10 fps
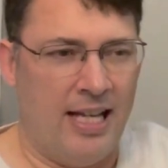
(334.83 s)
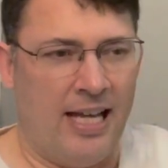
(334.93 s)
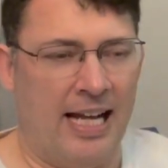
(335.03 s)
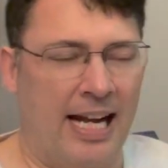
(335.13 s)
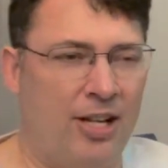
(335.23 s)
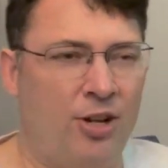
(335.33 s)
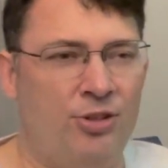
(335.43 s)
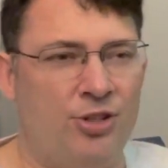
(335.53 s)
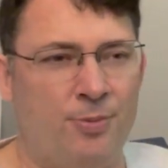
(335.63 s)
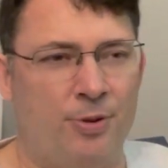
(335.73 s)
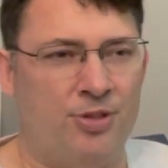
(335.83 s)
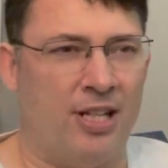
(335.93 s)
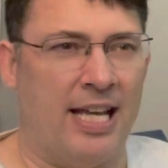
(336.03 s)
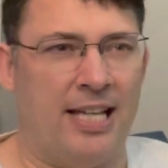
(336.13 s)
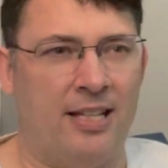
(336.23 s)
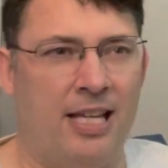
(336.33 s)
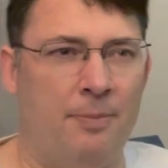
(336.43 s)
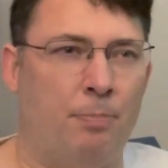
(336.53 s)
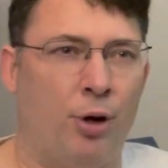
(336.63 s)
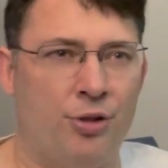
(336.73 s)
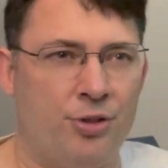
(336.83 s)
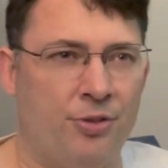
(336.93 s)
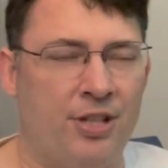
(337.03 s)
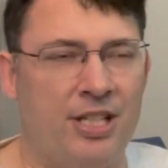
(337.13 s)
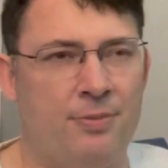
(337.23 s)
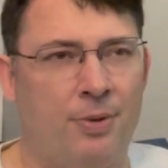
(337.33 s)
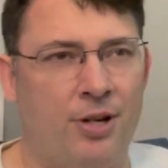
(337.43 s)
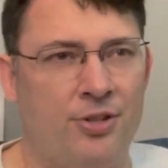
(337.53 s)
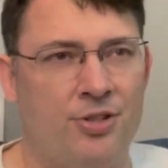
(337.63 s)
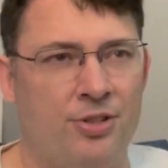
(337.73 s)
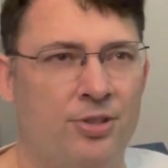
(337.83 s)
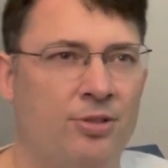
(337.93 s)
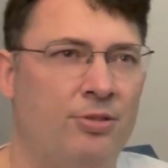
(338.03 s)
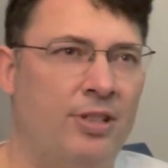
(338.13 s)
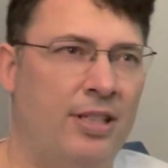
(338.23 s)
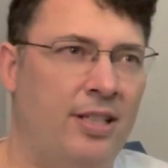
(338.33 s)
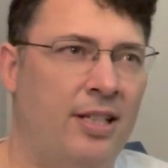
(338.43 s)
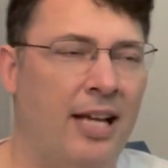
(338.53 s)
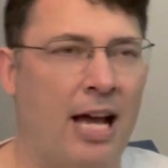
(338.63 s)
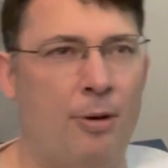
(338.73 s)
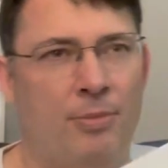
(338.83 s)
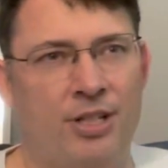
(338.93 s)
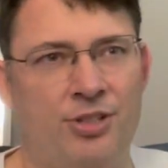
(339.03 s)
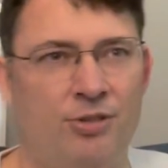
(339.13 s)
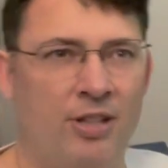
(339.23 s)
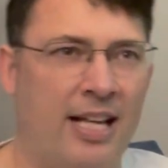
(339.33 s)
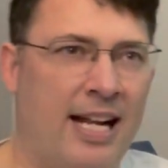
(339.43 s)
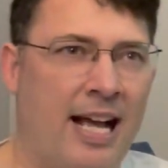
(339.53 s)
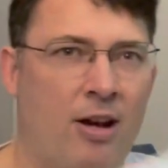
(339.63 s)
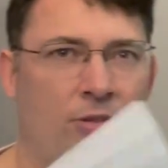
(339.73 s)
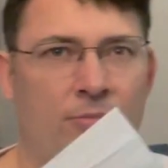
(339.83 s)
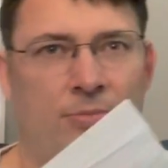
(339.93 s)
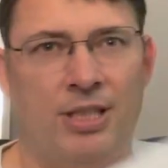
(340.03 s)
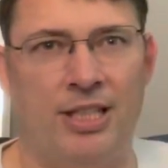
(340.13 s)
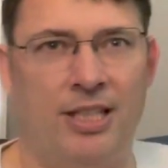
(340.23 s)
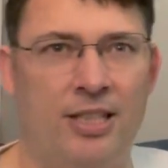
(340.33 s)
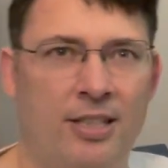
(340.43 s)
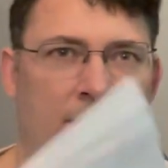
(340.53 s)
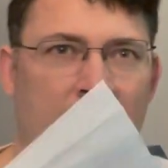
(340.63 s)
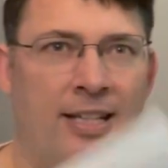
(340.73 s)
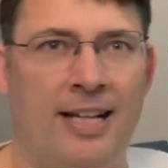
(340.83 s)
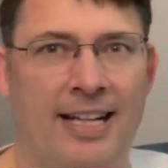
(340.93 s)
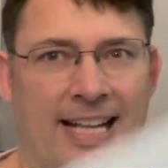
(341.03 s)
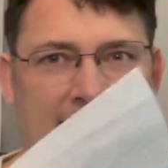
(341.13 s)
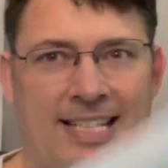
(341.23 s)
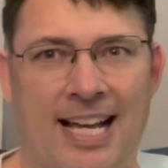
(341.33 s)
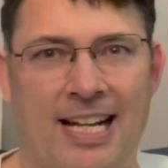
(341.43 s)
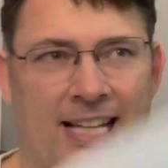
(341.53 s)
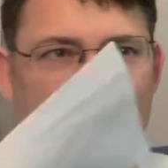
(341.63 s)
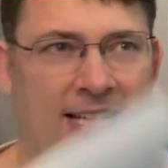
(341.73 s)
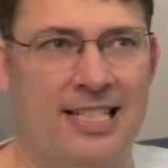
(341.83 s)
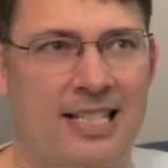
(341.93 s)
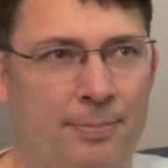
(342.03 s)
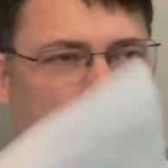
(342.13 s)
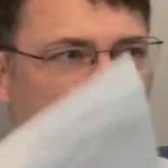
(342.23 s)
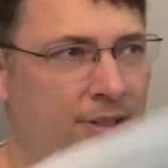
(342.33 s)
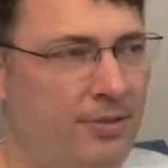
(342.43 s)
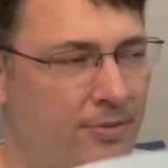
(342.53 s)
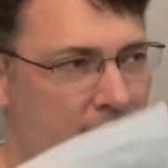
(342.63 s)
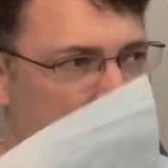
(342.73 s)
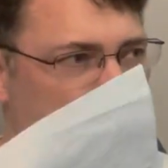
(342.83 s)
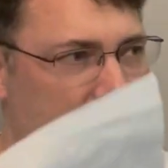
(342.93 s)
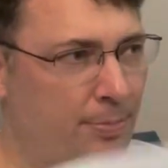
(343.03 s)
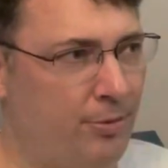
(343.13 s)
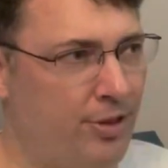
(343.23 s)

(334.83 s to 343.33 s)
and I know you're supposed to like keep personal things personal and how much you let out, but, and that's kind of like a slippery slope,